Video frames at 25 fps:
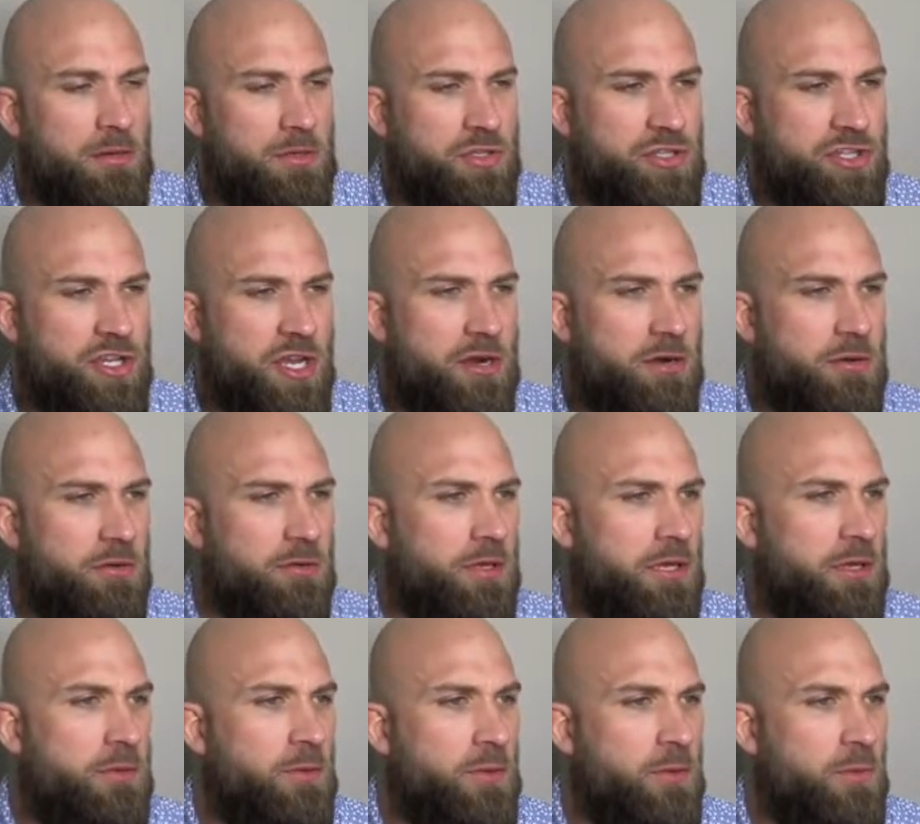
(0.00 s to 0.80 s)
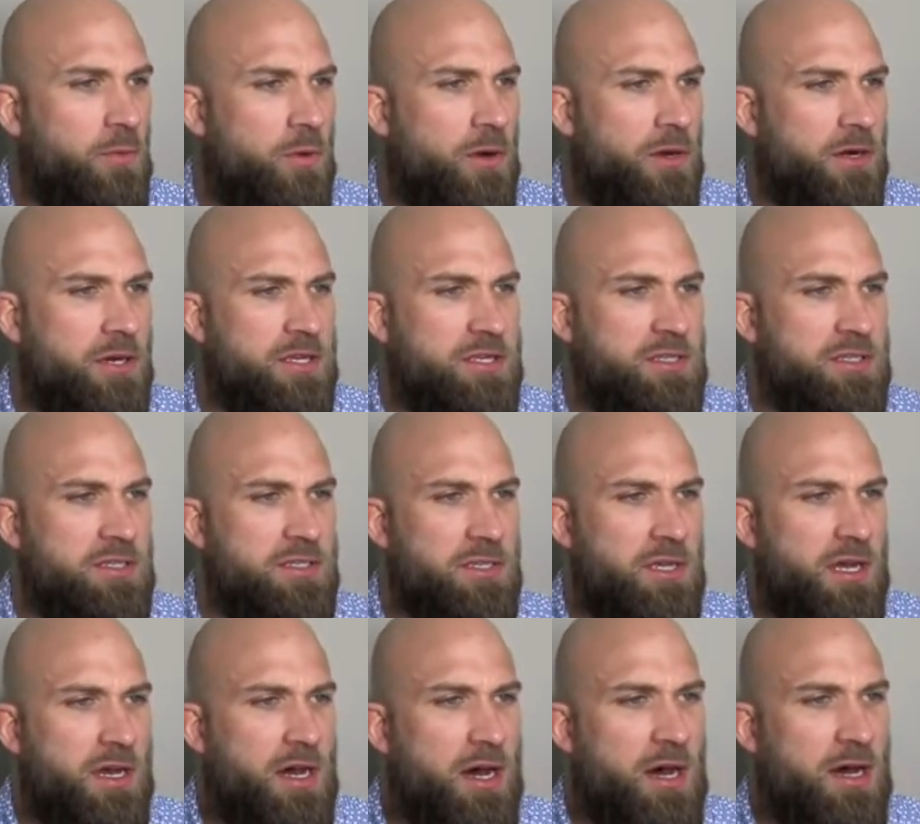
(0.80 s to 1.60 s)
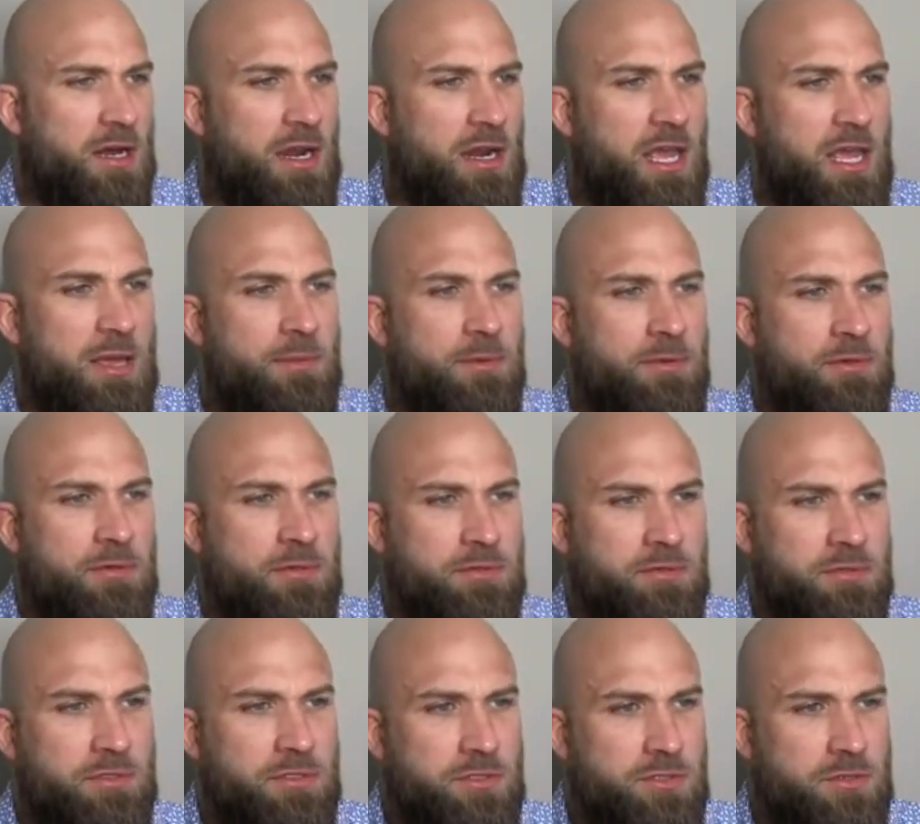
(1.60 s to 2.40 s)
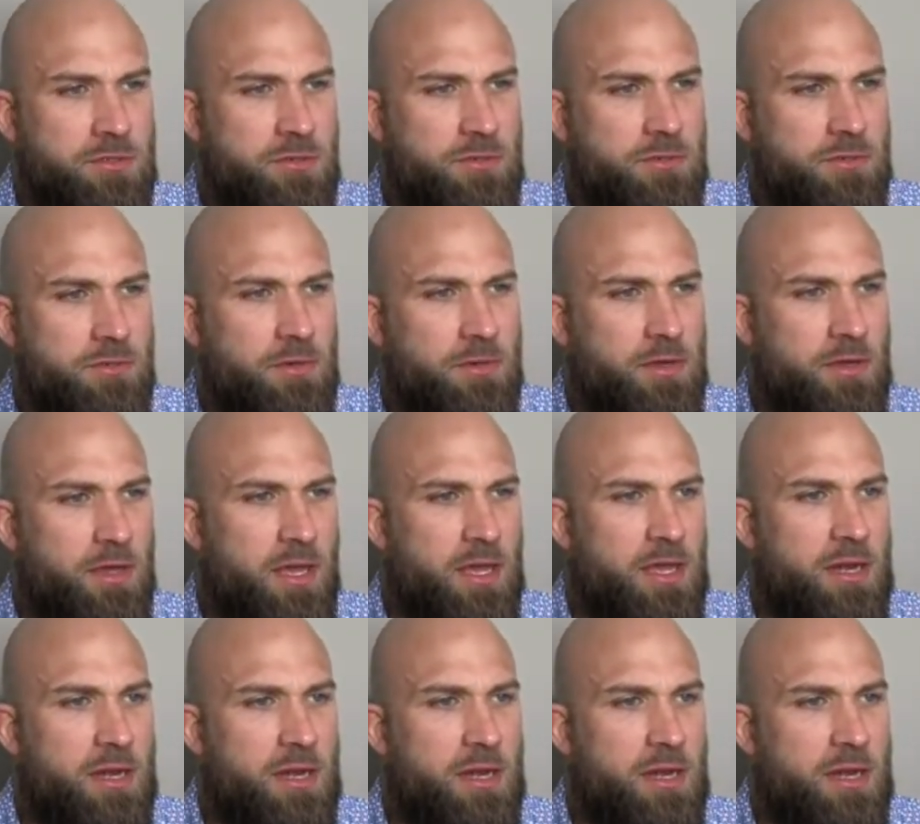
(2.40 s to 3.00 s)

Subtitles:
generally when one is unable to